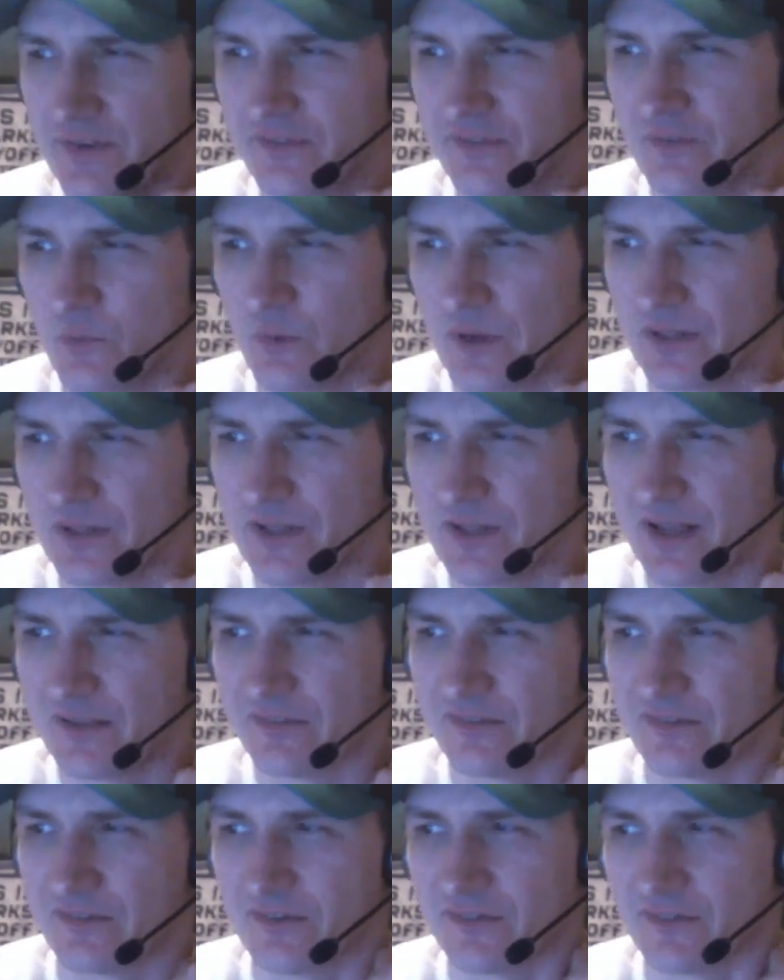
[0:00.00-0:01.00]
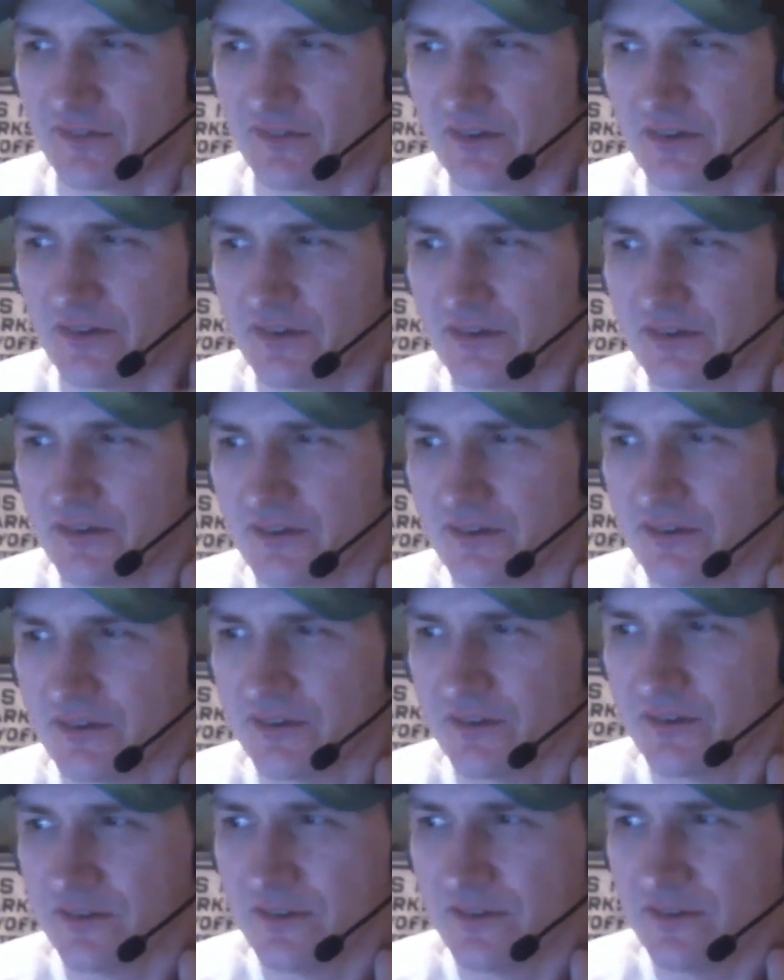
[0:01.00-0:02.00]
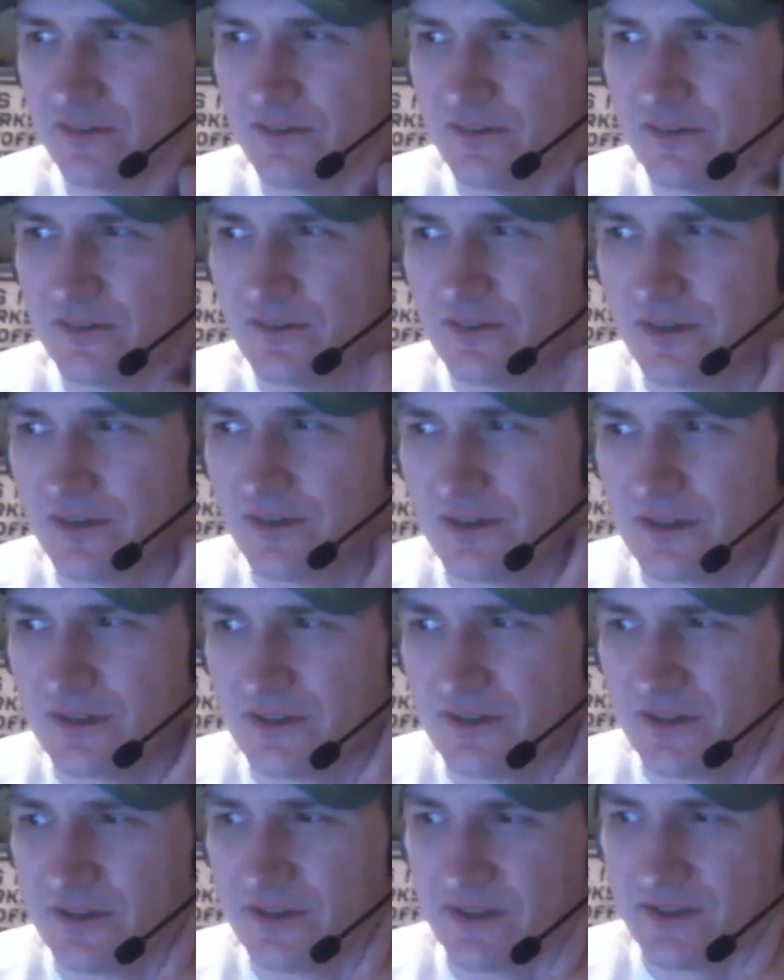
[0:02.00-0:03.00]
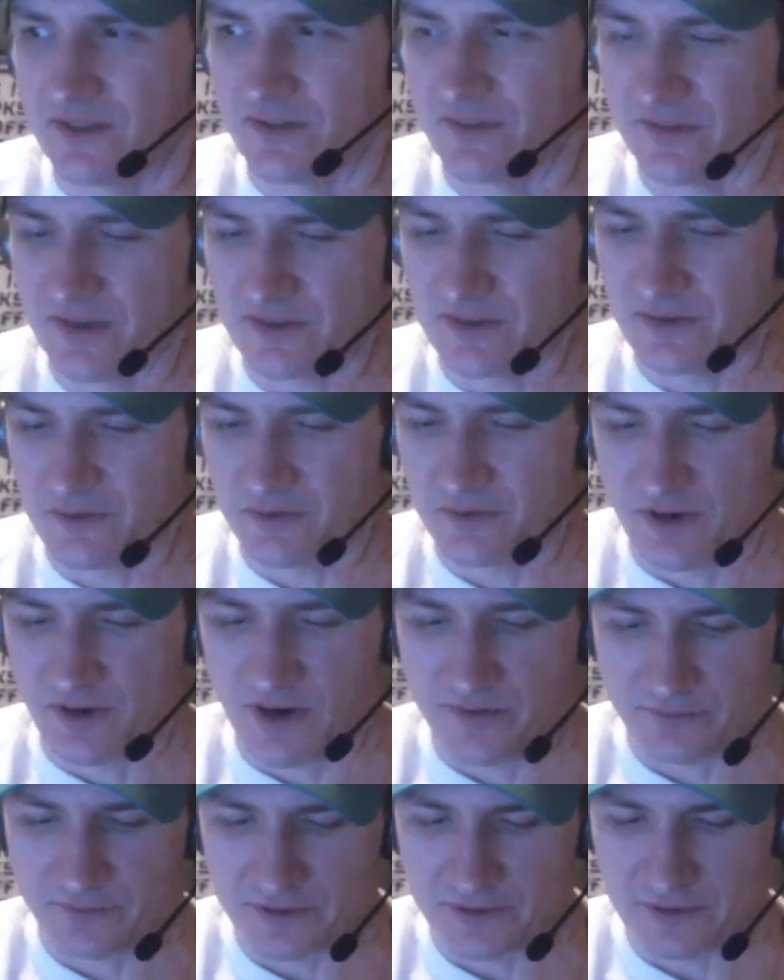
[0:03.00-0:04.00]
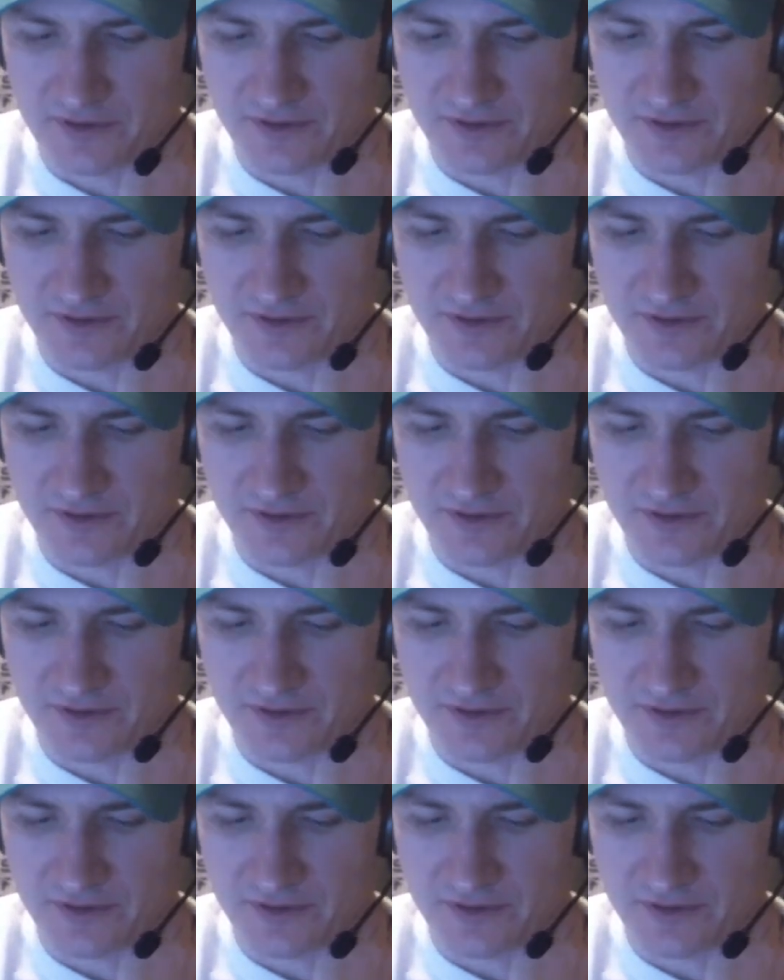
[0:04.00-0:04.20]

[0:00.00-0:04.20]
away last season. Any insight you can offer?